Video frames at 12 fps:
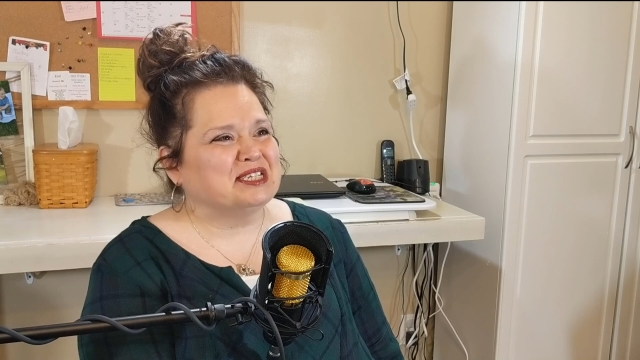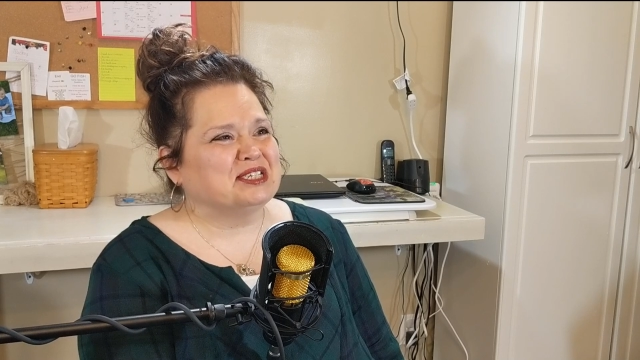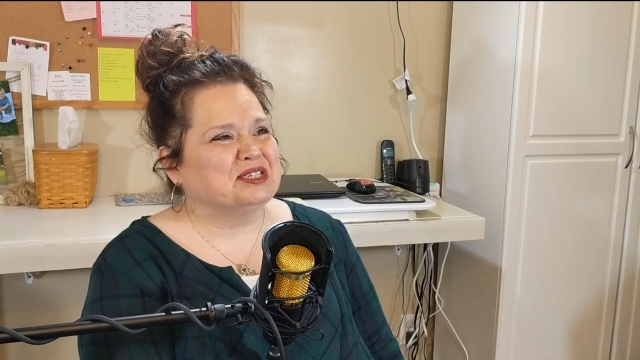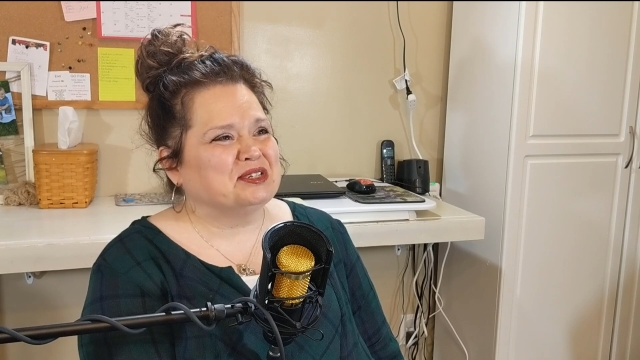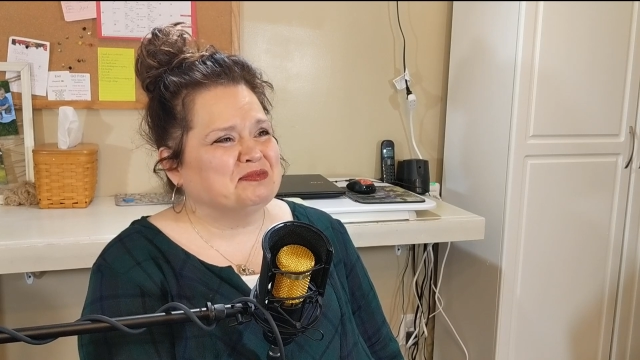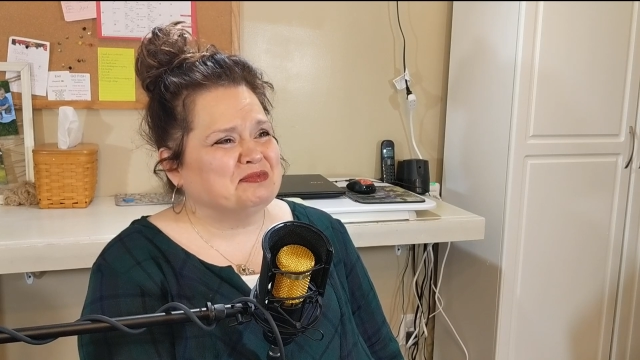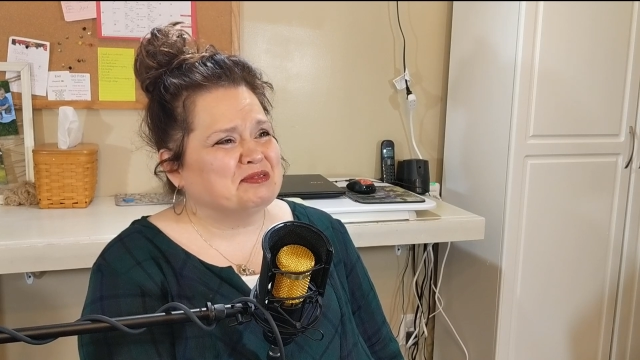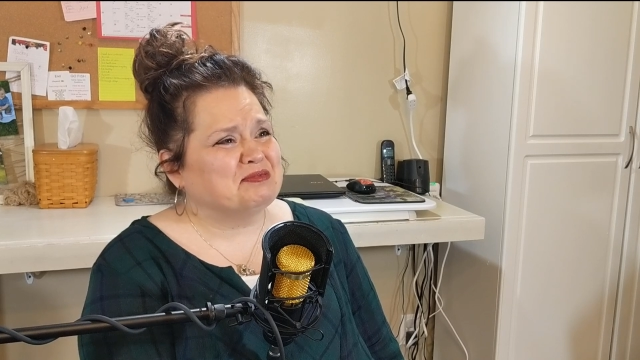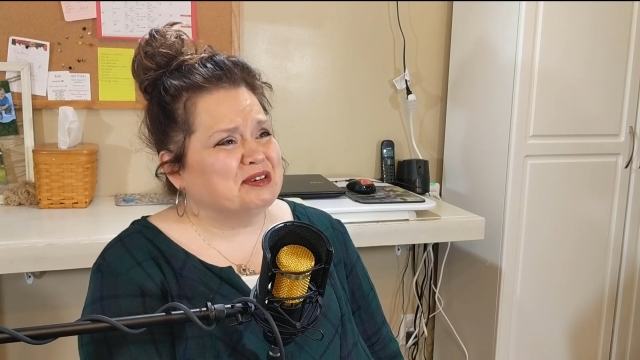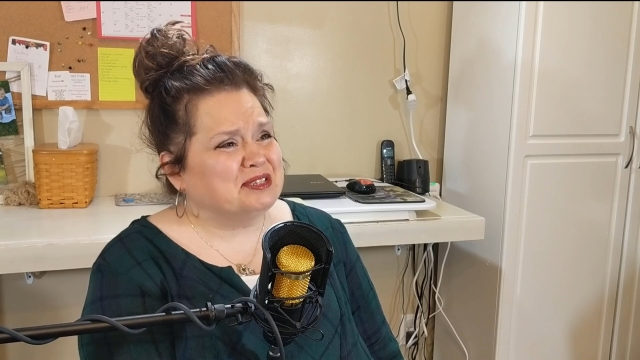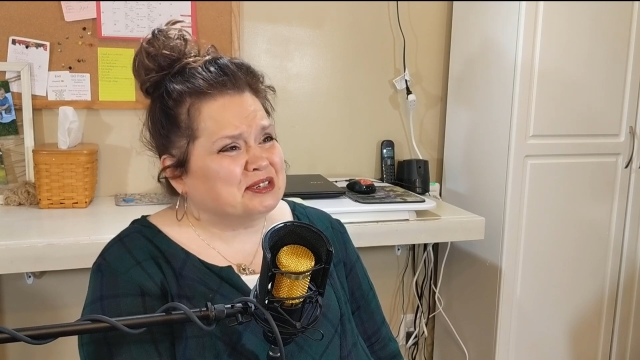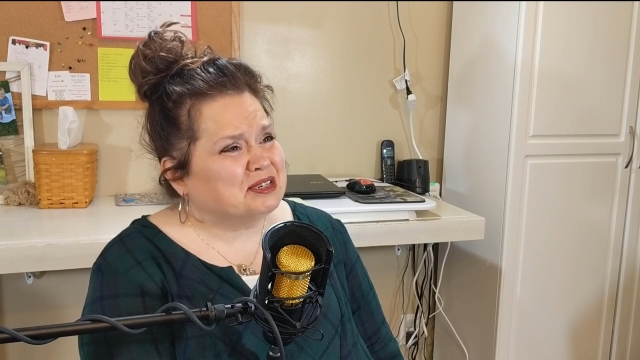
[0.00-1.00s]
stupid
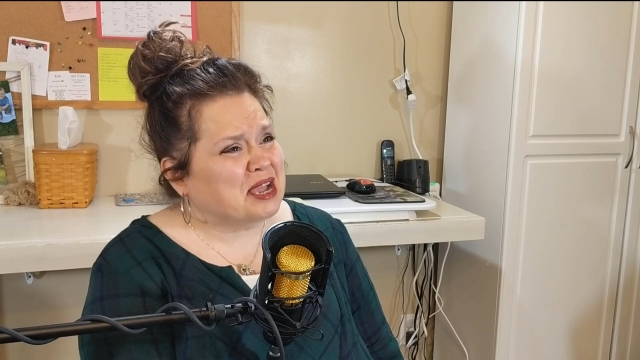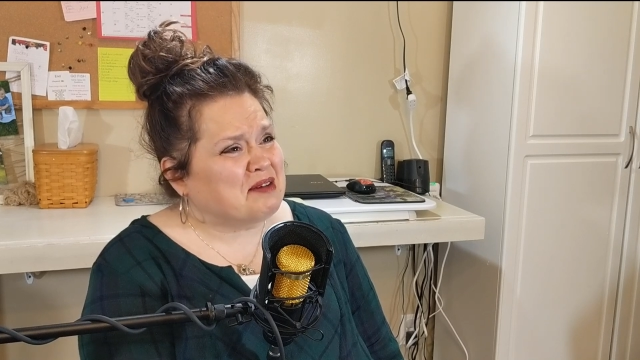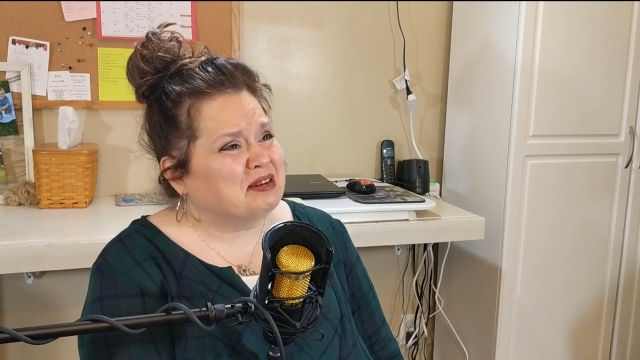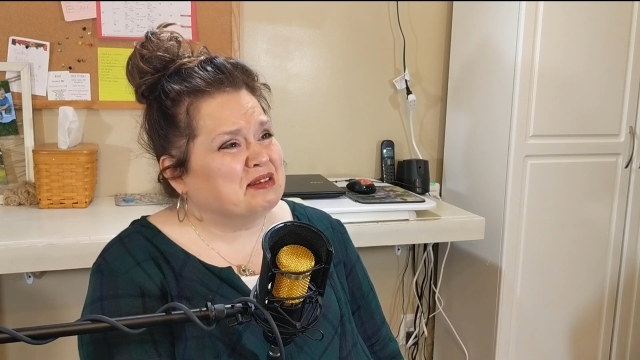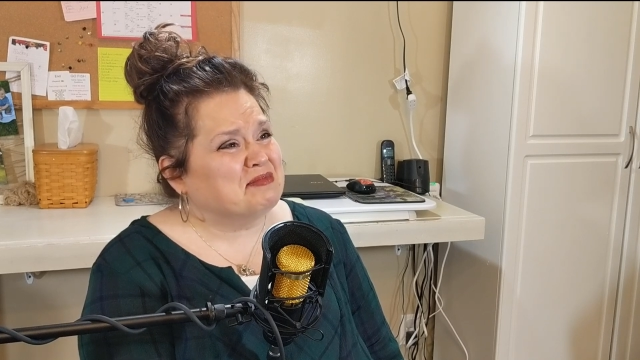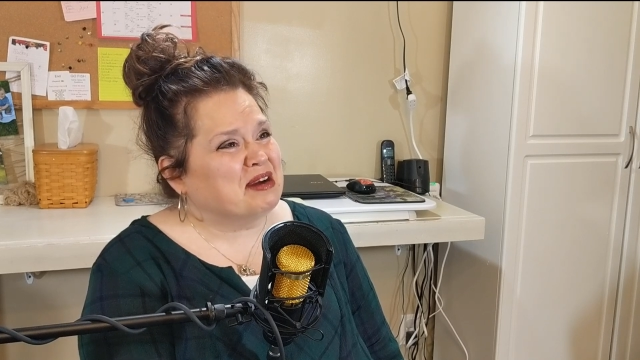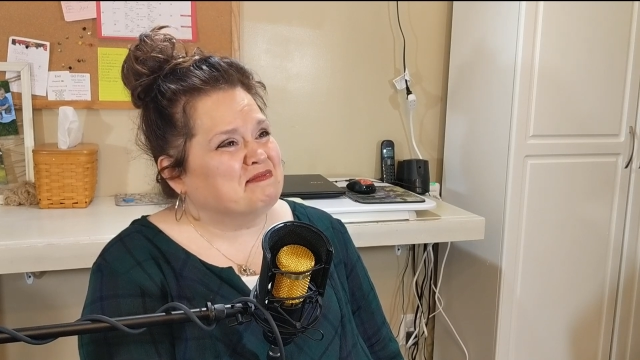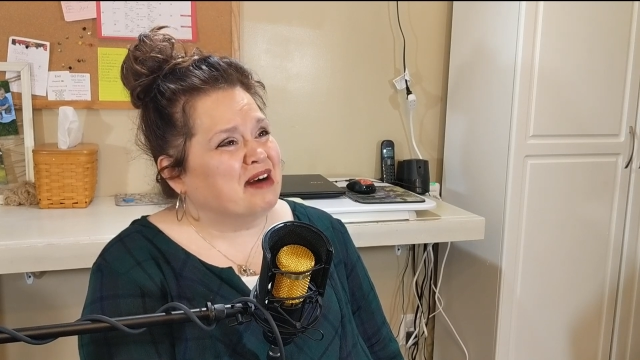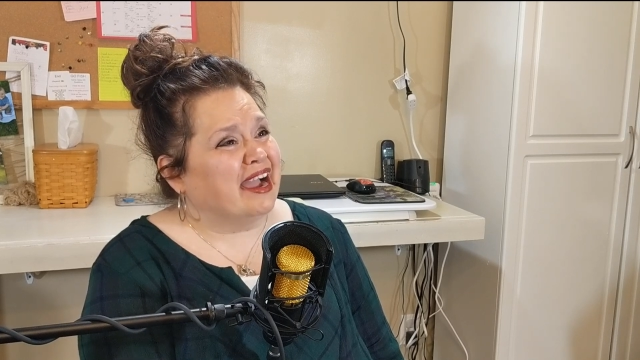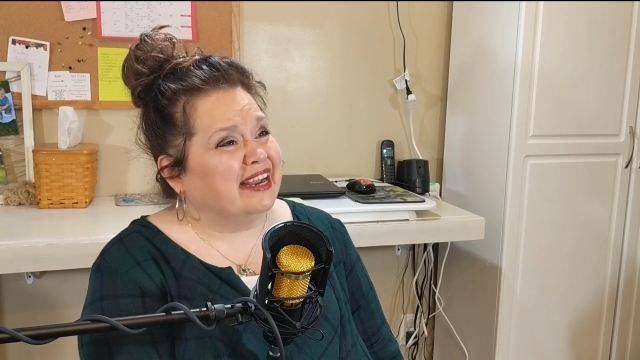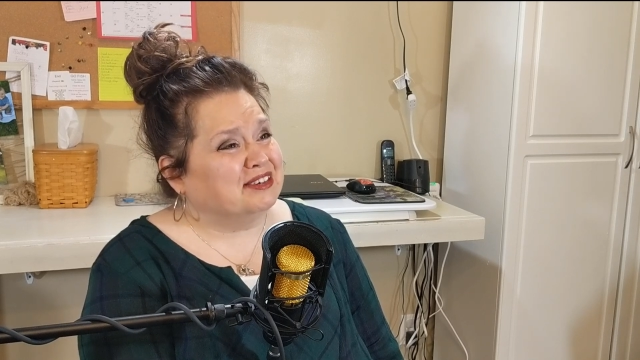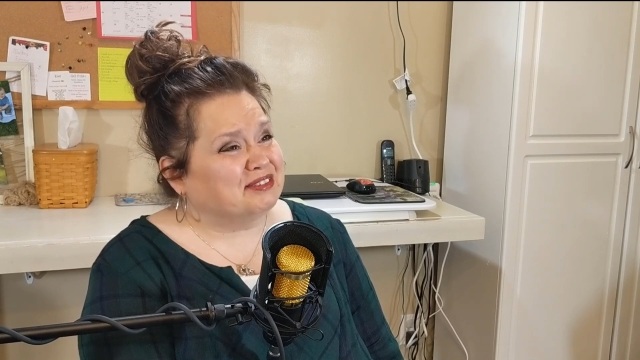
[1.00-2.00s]
words are coming in my
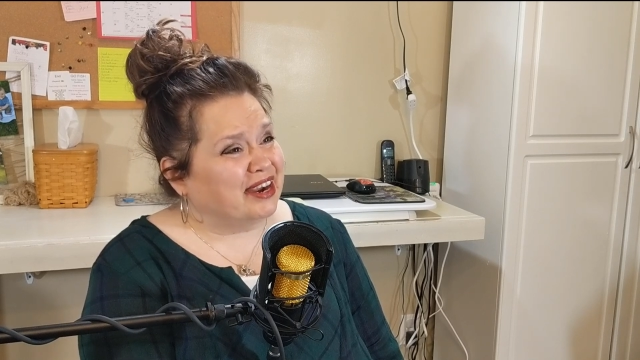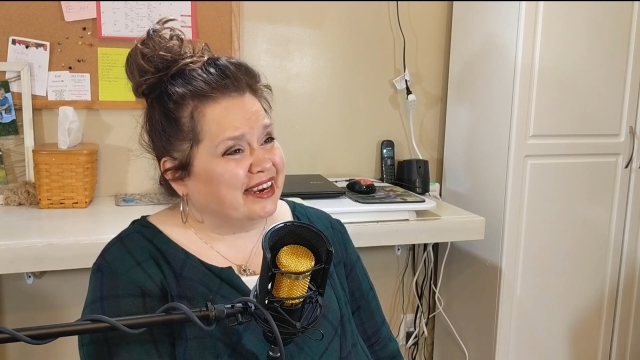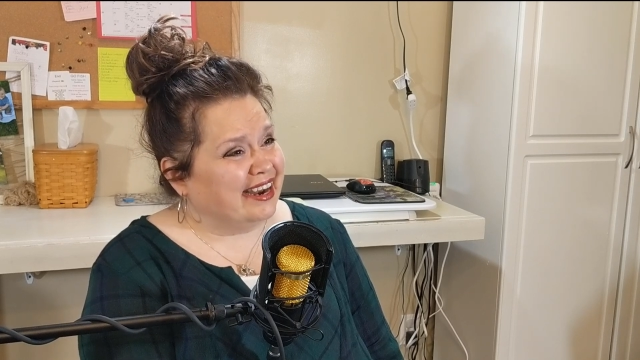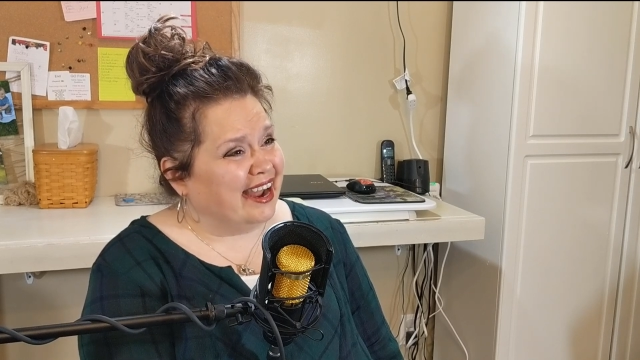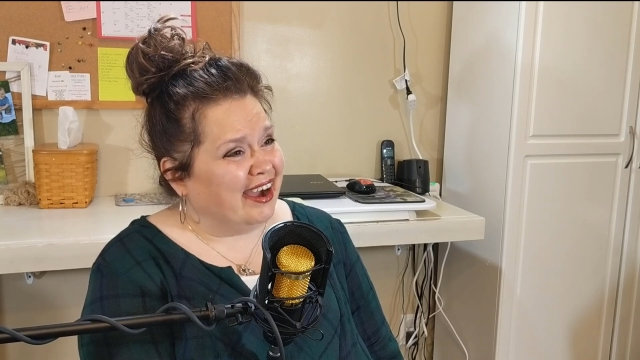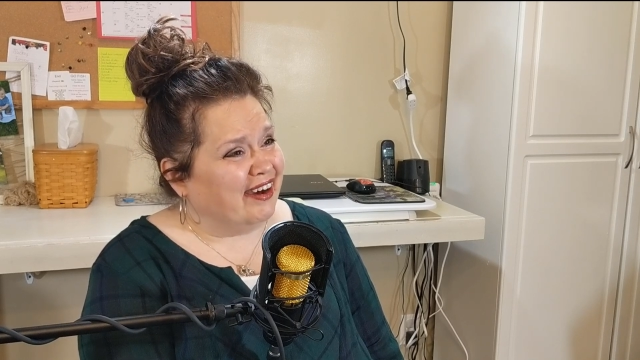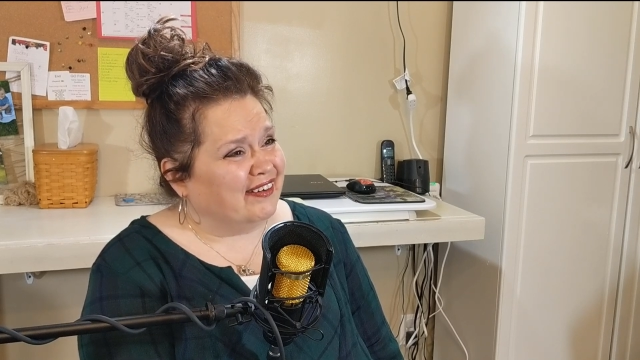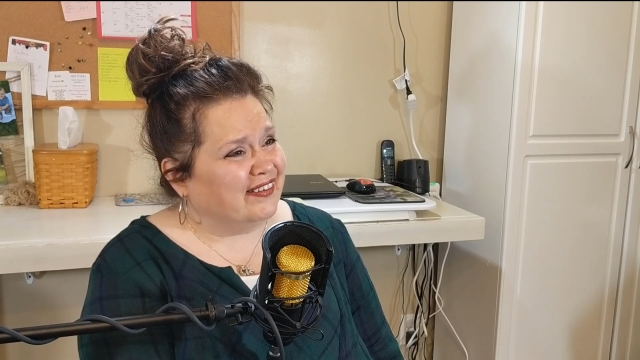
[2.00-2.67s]
mind right now.